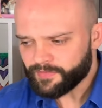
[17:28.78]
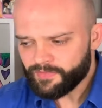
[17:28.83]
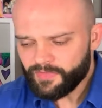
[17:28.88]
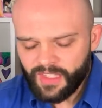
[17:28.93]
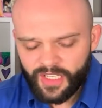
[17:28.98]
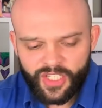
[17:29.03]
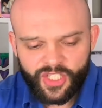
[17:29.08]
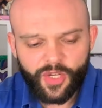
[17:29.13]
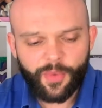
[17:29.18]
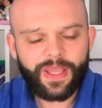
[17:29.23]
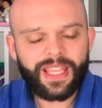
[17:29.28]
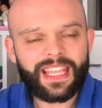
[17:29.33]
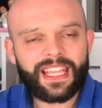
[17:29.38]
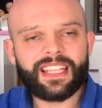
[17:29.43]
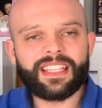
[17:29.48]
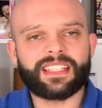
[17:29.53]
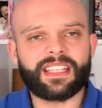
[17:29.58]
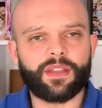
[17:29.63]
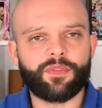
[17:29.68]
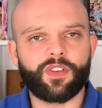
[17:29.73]
So it
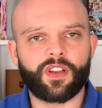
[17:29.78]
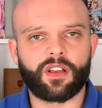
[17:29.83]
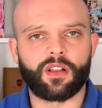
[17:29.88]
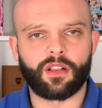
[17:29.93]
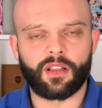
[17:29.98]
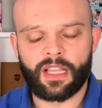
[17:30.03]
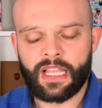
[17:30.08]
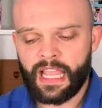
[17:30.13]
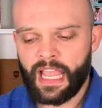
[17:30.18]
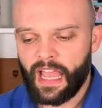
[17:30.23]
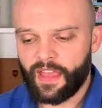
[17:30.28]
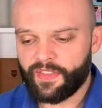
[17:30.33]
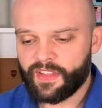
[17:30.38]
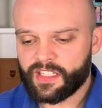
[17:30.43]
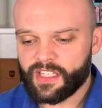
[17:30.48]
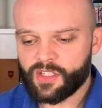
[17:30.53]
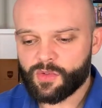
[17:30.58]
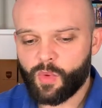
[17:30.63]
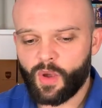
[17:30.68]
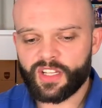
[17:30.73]
is difficult. And
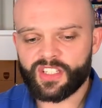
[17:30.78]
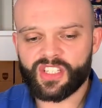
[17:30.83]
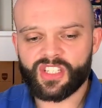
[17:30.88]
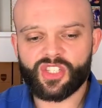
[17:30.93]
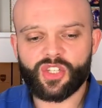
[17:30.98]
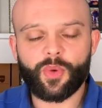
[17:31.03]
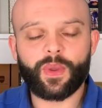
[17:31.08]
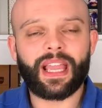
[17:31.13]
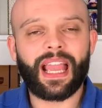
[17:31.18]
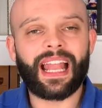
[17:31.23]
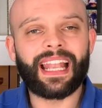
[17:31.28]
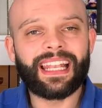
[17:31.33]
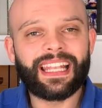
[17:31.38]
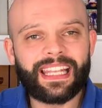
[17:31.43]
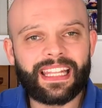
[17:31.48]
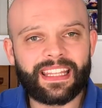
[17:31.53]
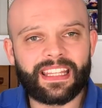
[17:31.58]
this is why just doing at